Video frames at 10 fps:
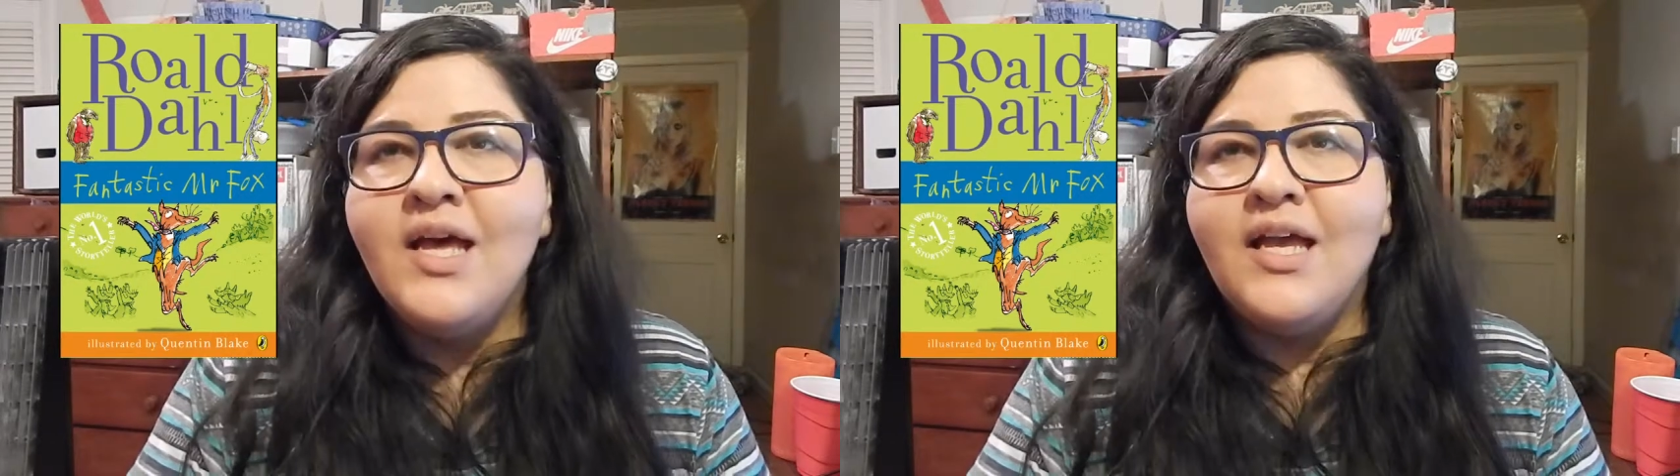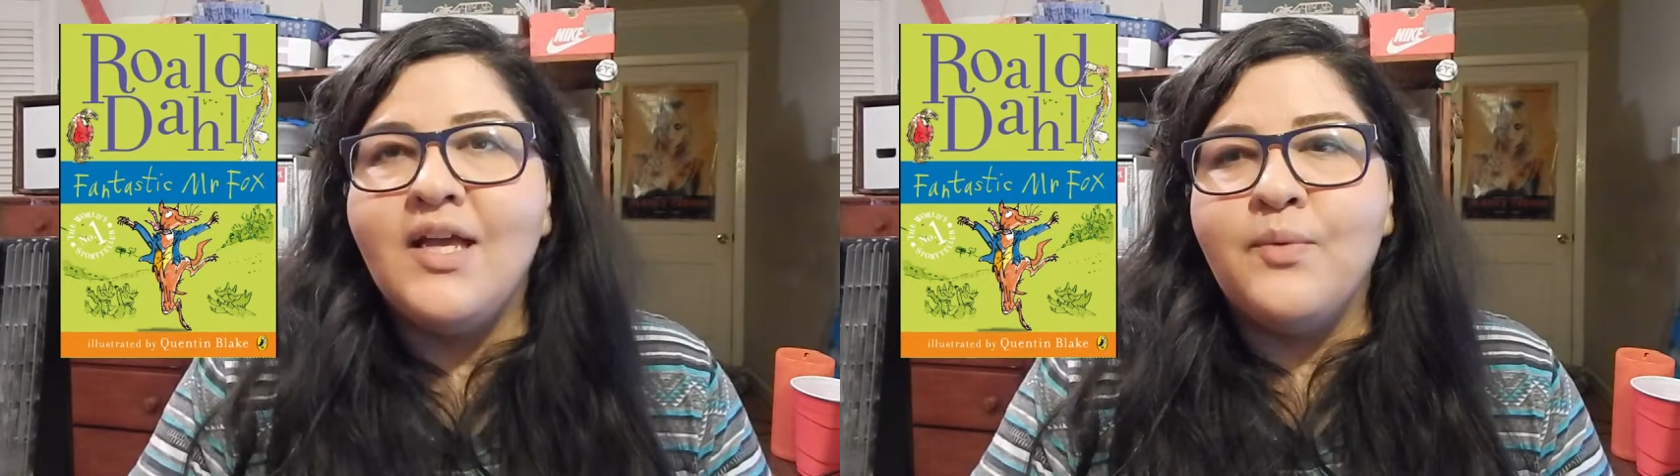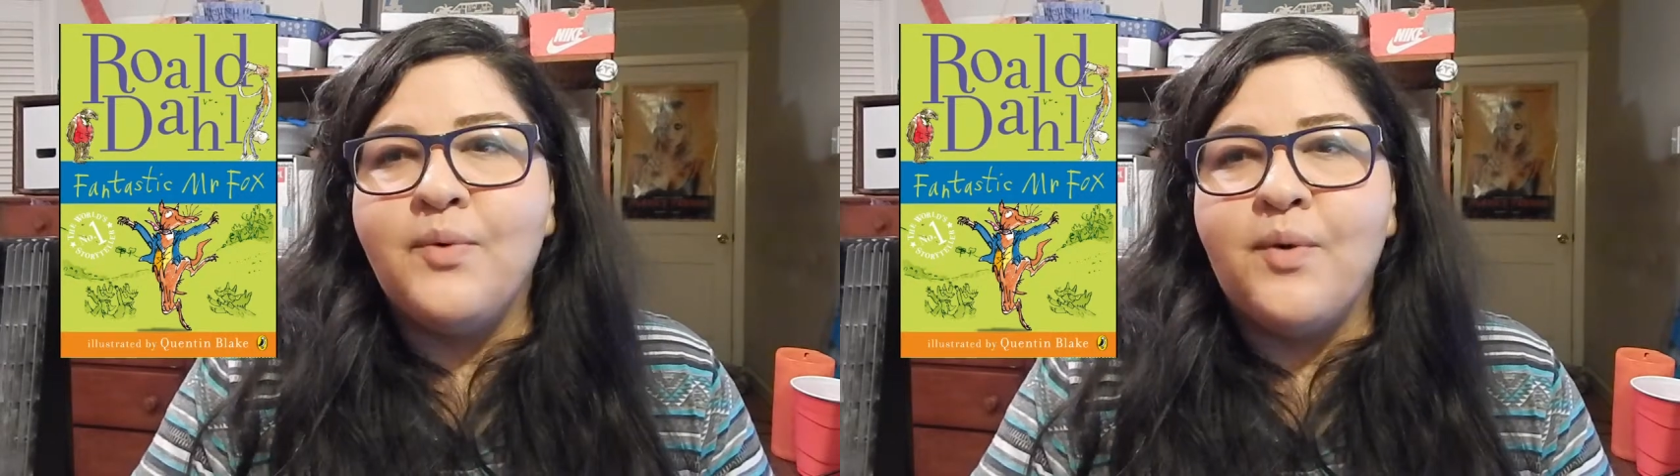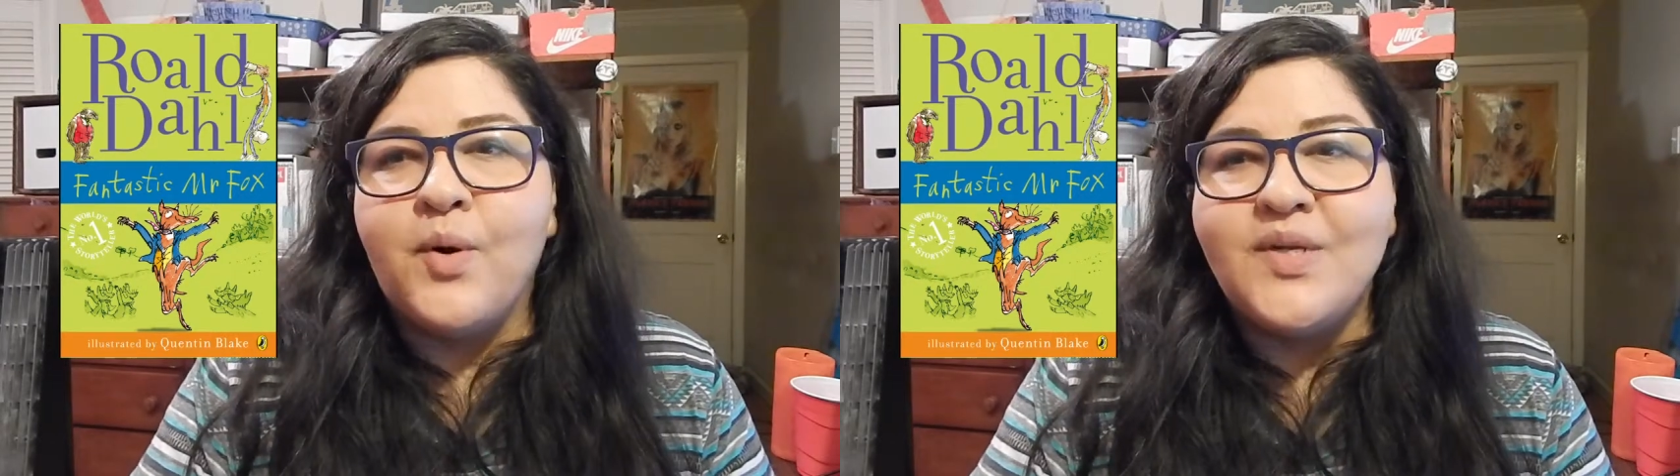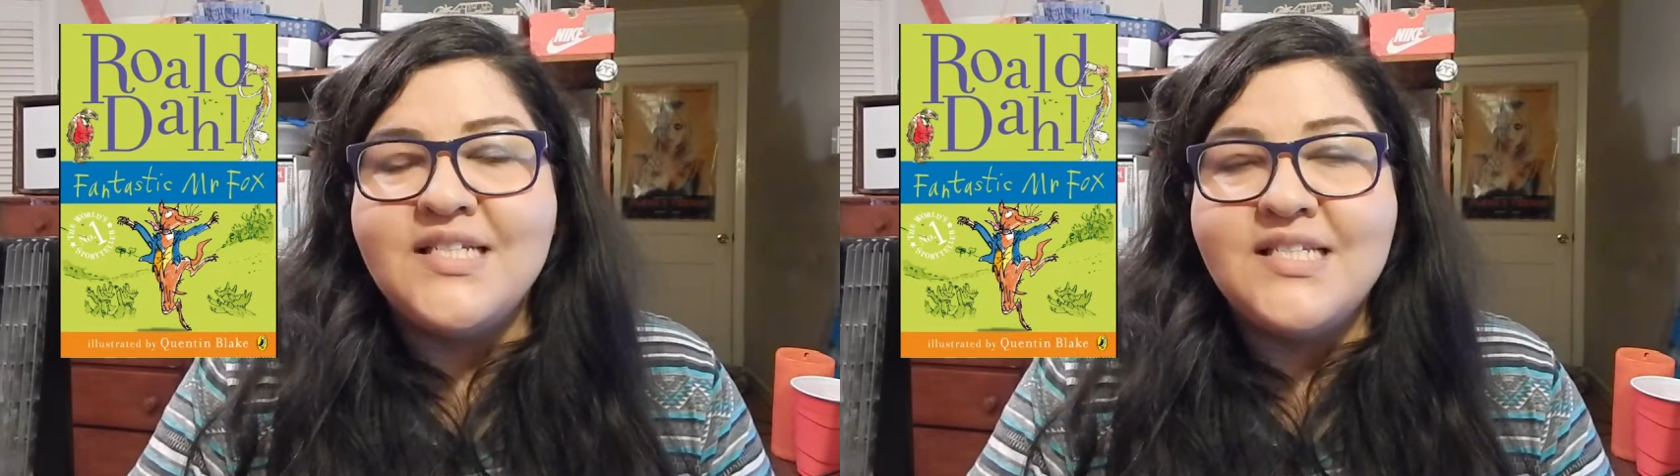and we were
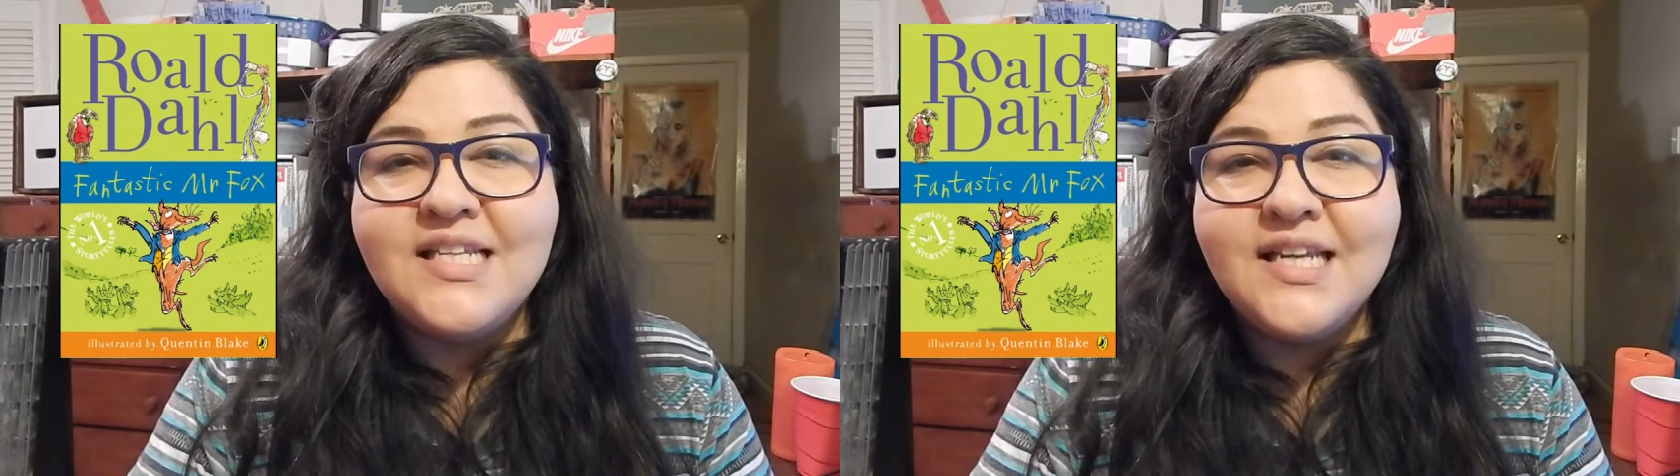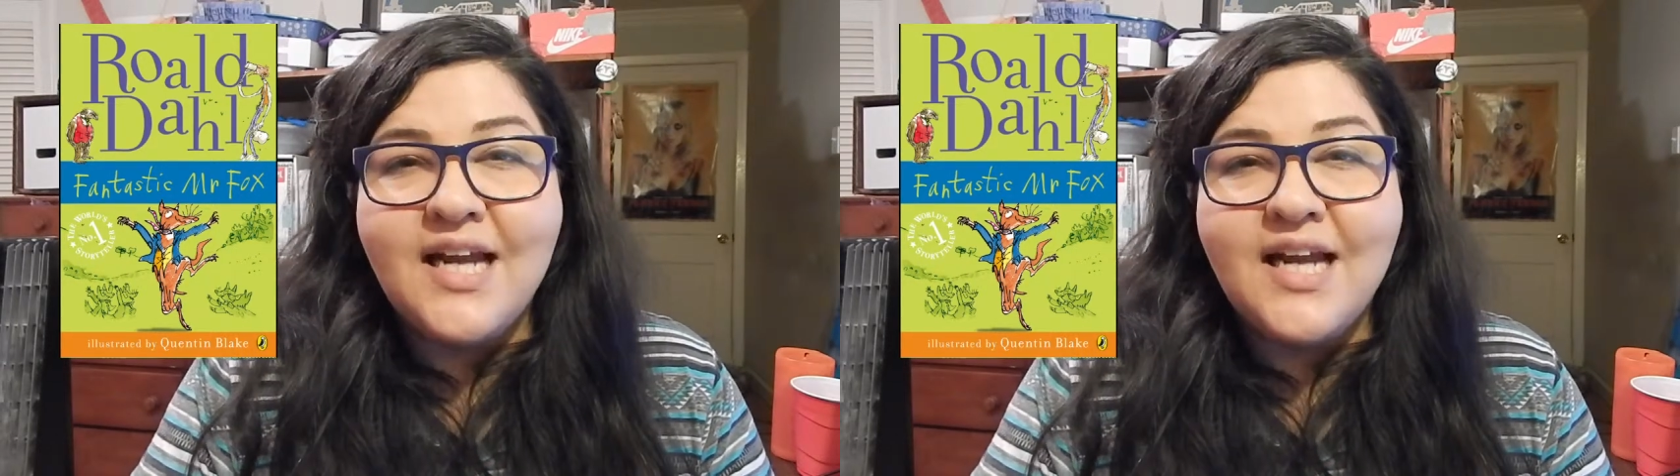going to see that.